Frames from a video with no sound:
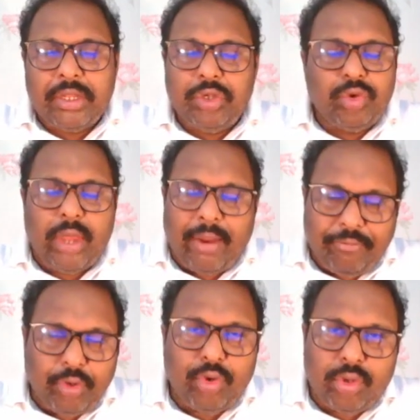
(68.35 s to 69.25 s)
You have
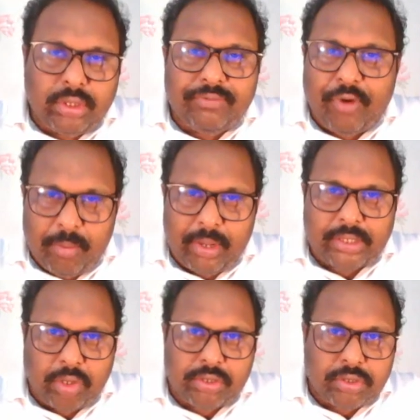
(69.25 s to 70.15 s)
to know the formulas
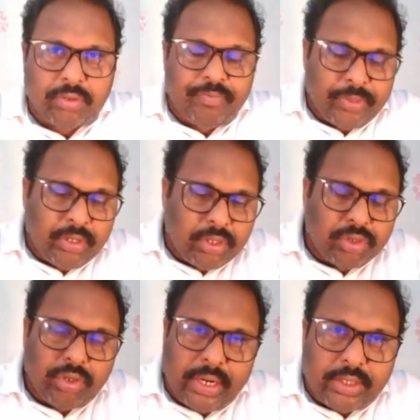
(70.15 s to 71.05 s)
also.
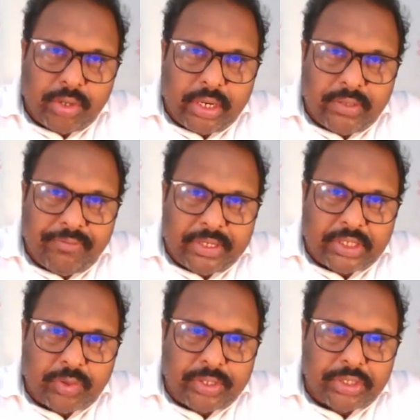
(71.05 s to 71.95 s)
So let's look at the
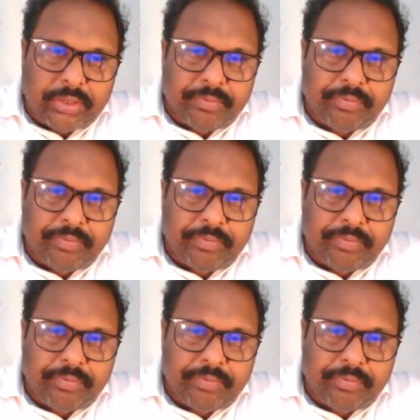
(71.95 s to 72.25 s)
first question.